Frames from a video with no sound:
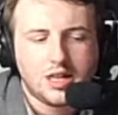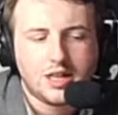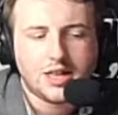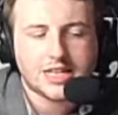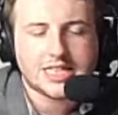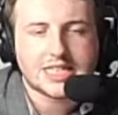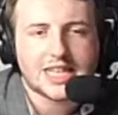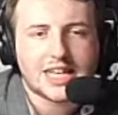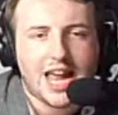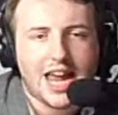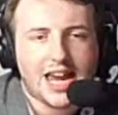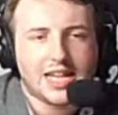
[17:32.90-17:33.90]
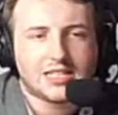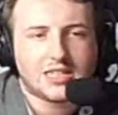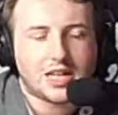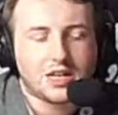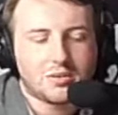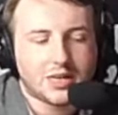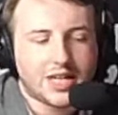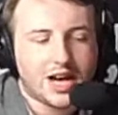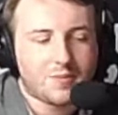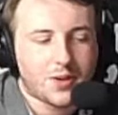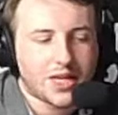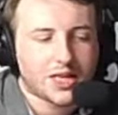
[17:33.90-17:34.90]
This is delayed, so we can't
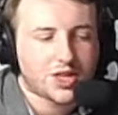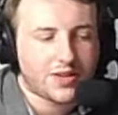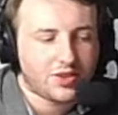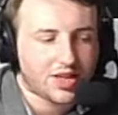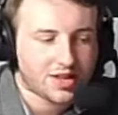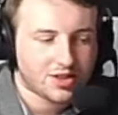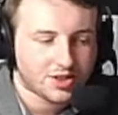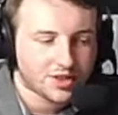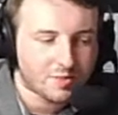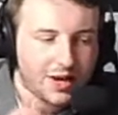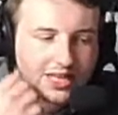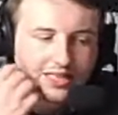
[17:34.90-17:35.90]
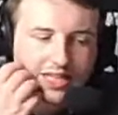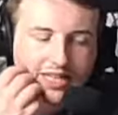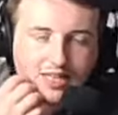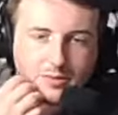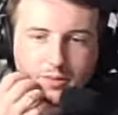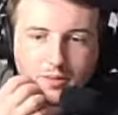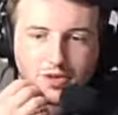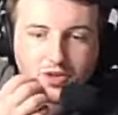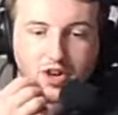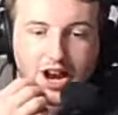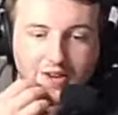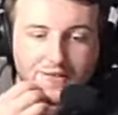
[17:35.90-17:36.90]
bring you the driver tracker, just the basics, but we're
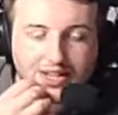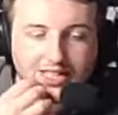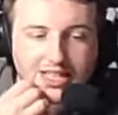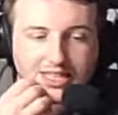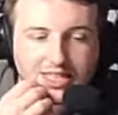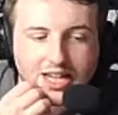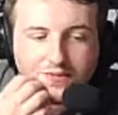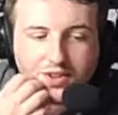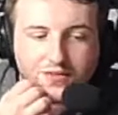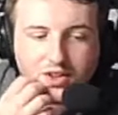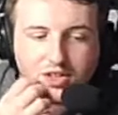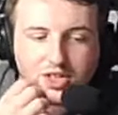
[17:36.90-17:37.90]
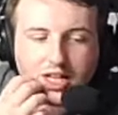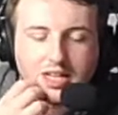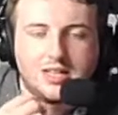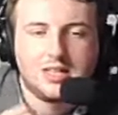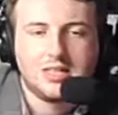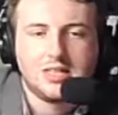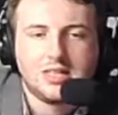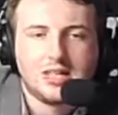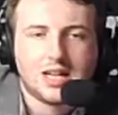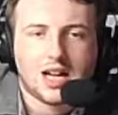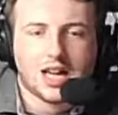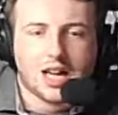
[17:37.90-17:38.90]
trying to fix that, as I say, for the future
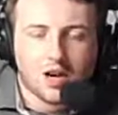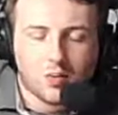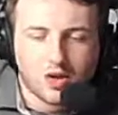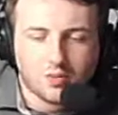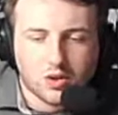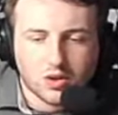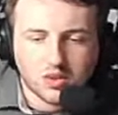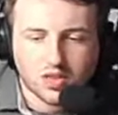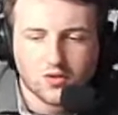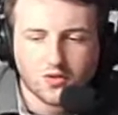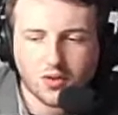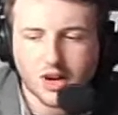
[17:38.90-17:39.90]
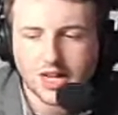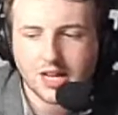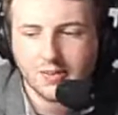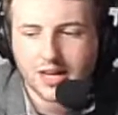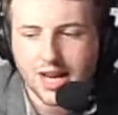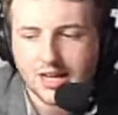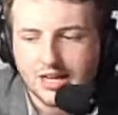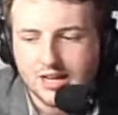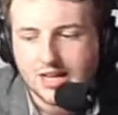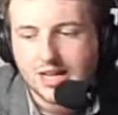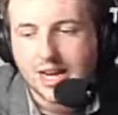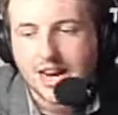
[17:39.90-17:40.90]
with more software coming in.
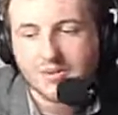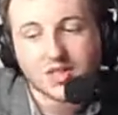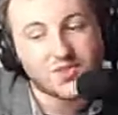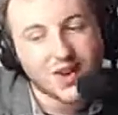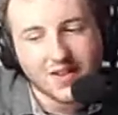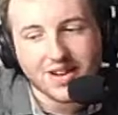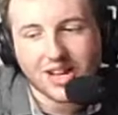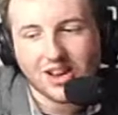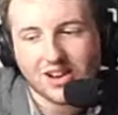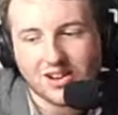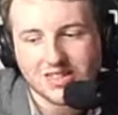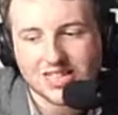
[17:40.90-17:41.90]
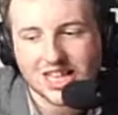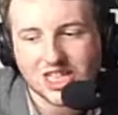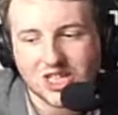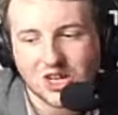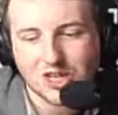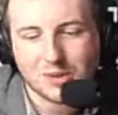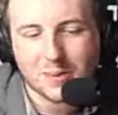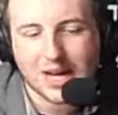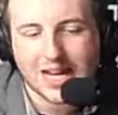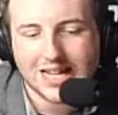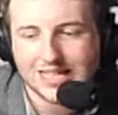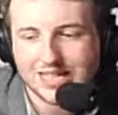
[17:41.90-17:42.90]
It was very long, says Josh
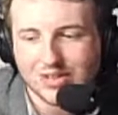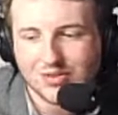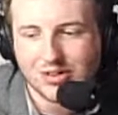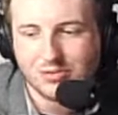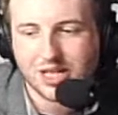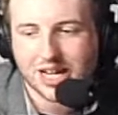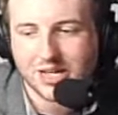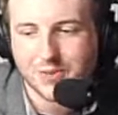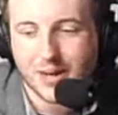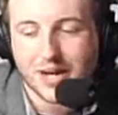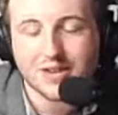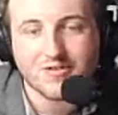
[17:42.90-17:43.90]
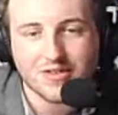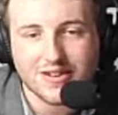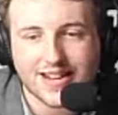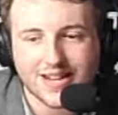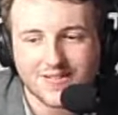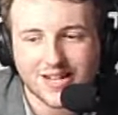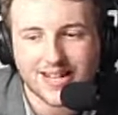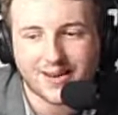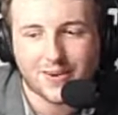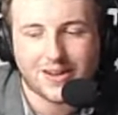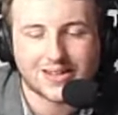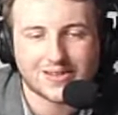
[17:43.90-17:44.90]
Plays in the group chat as well. It really, really
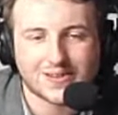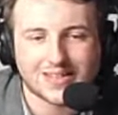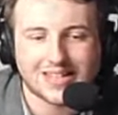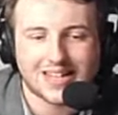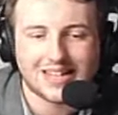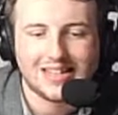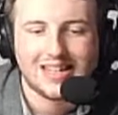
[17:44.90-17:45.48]
was, wasn't it?